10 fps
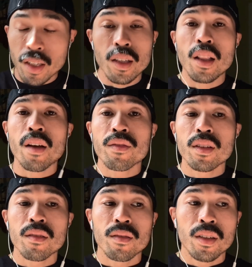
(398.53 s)
He
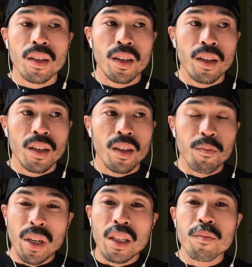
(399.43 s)
left.
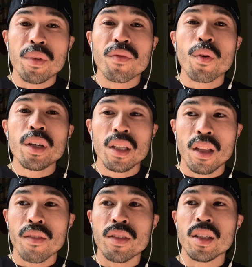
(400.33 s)
But before he
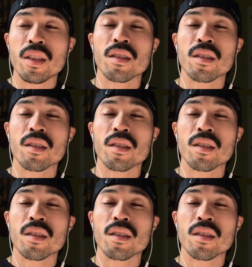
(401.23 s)
left,